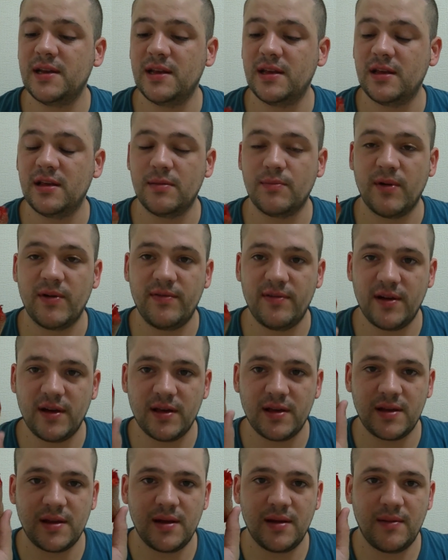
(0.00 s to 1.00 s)
This is my
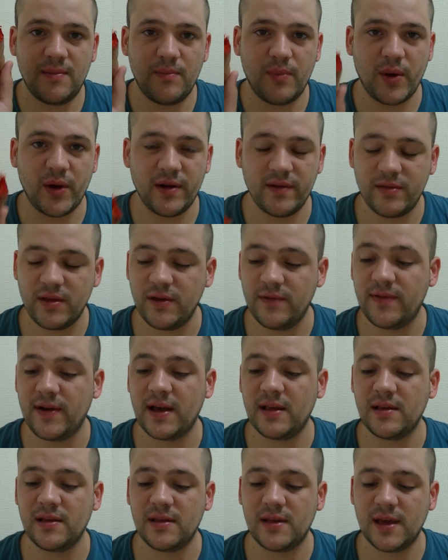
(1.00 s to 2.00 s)
first pod of
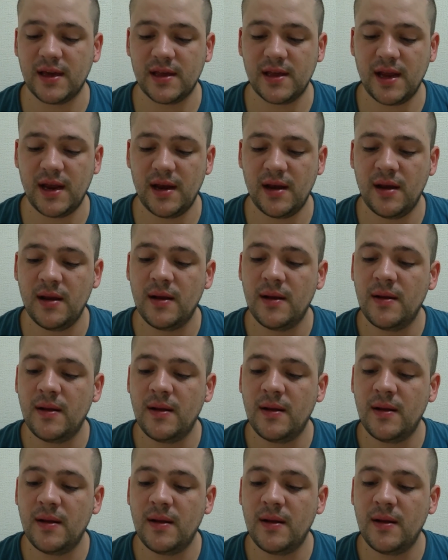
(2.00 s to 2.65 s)
2016.